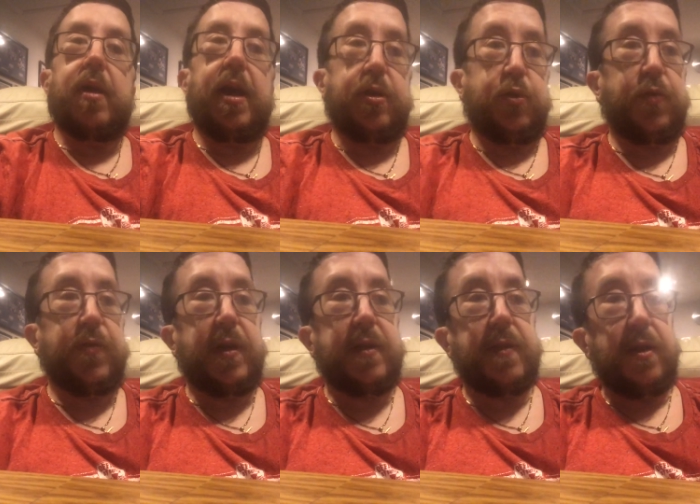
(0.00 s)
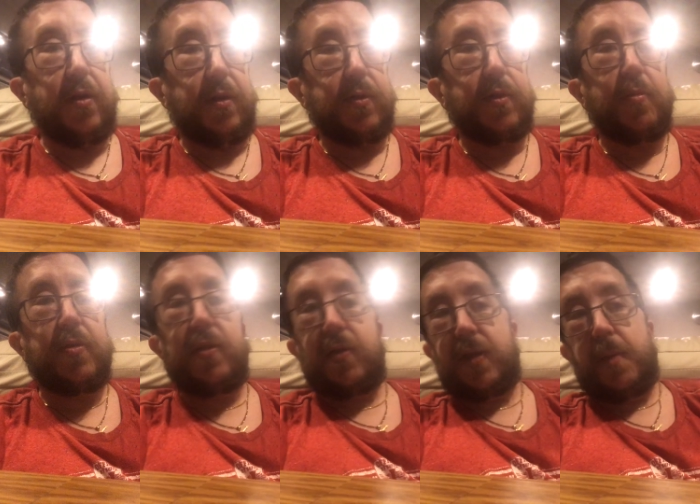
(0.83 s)
I do think there is some
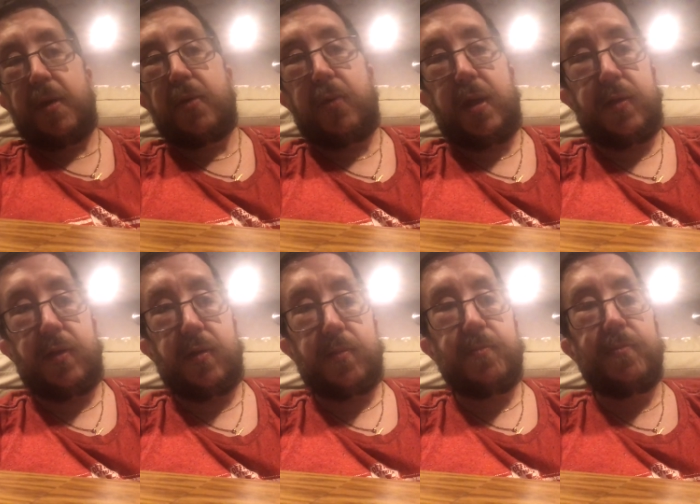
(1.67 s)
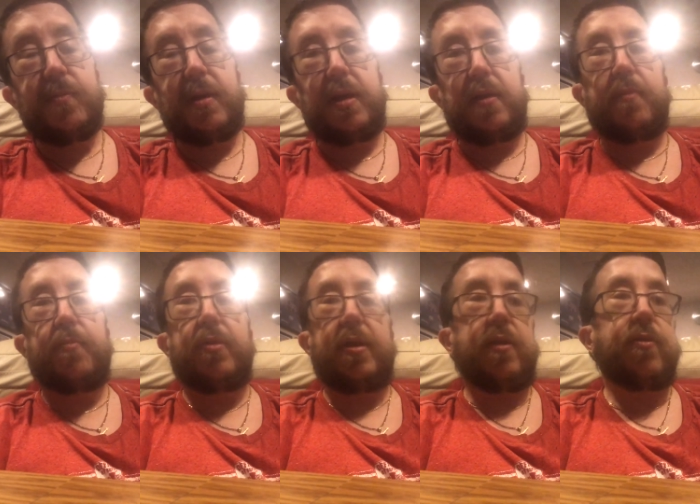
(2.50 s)
systemic racism in the
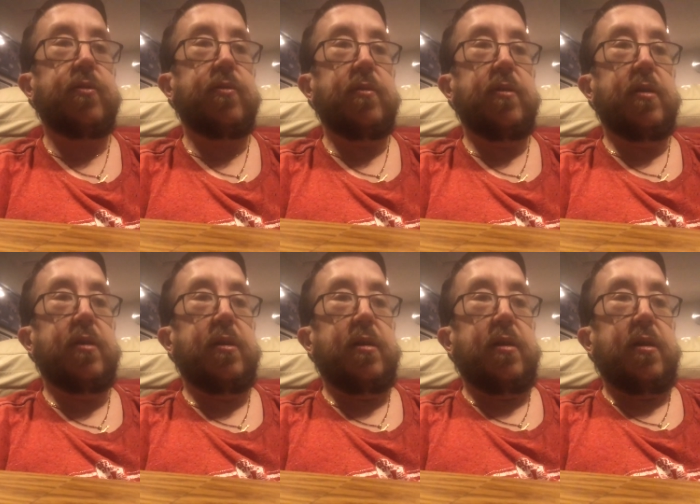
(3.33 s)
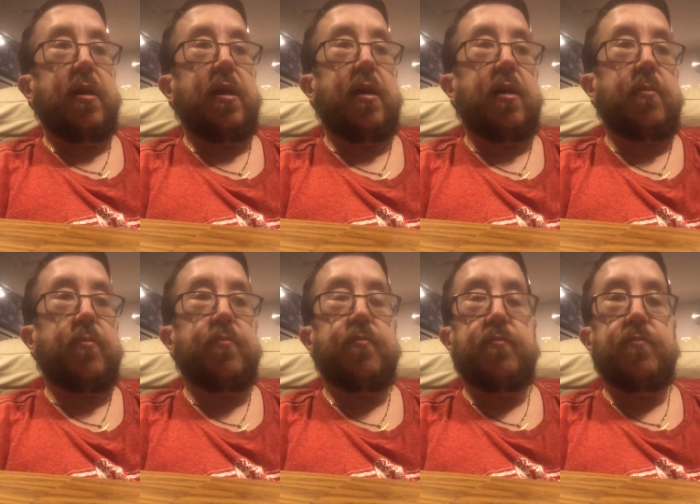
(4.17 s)
police. Um,
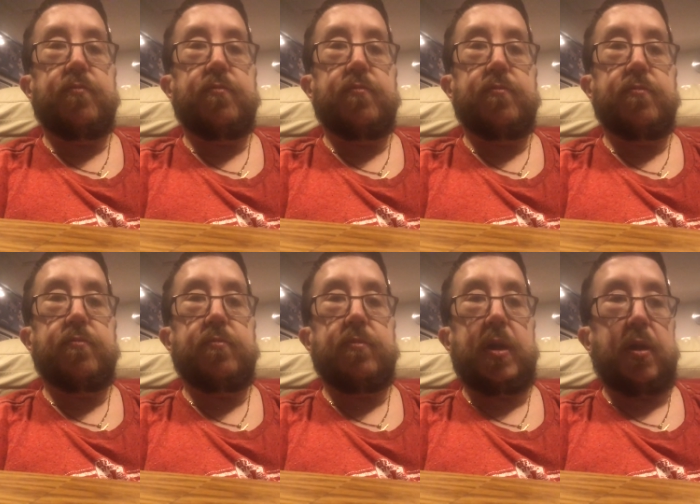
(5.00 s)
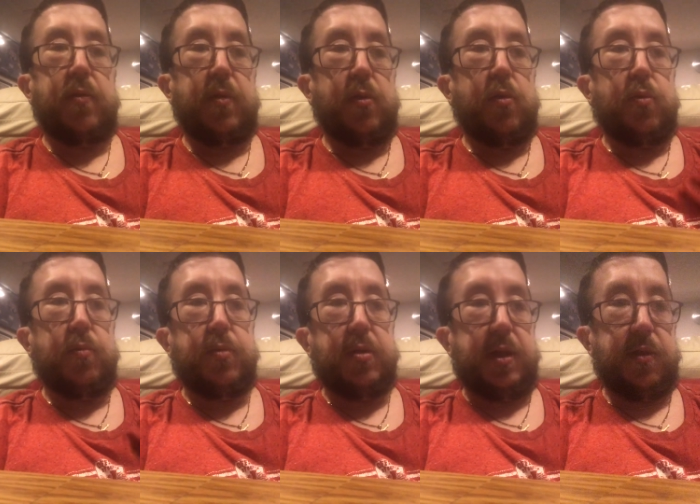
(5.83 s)
the whole
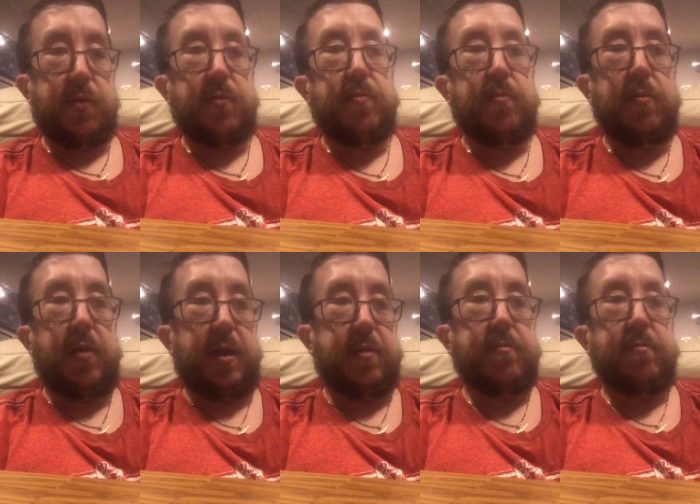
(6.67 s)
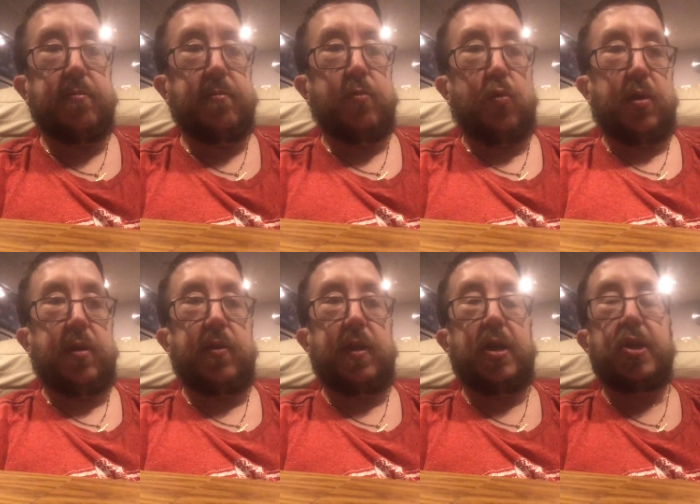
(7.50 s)
police like
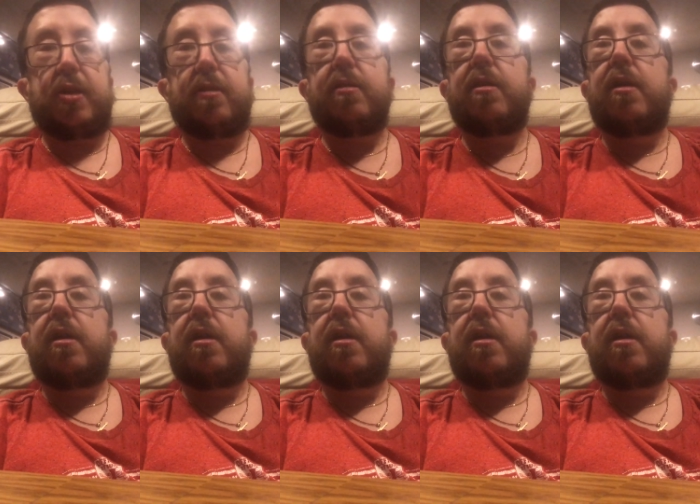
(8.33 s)
organization.